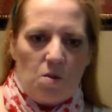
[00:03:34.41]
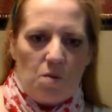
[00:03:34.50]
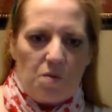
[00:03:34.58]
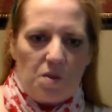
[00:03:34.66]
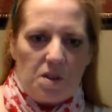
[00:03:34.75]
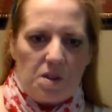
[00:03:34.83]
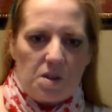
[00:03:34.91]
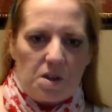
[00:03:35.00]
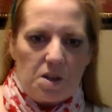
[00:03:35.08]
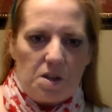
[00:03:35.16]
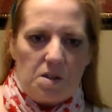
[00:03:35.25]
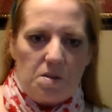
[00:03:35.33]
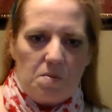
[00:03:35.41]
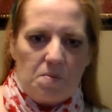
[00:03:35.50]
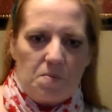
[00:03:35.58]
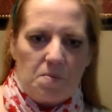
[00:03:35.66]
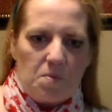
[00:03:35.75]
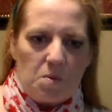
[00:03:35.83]
Hopefully they're good.
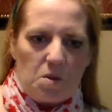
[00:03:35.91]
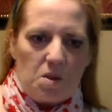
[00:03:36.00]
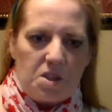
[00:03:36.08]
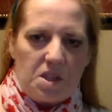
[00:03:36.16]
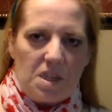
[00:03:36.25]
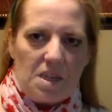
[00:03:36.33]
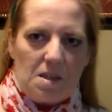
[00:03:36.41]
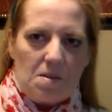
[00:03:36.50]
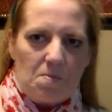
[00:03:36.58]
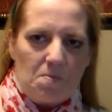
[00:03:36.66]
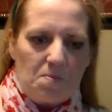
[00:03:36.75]
We'll see.